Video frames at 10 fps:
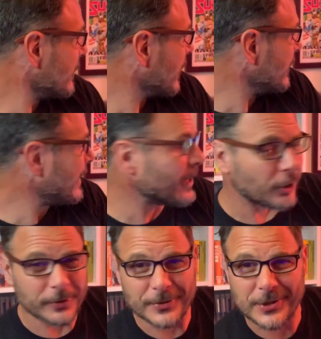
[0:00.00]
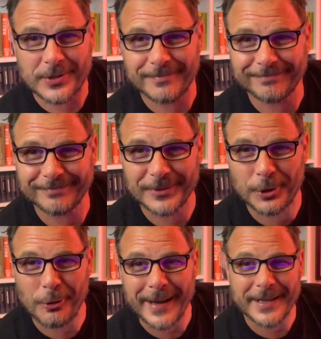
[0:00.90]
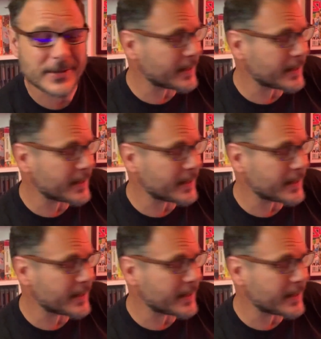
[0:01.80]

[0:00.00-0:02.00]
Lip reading: The neons. It's great, isn't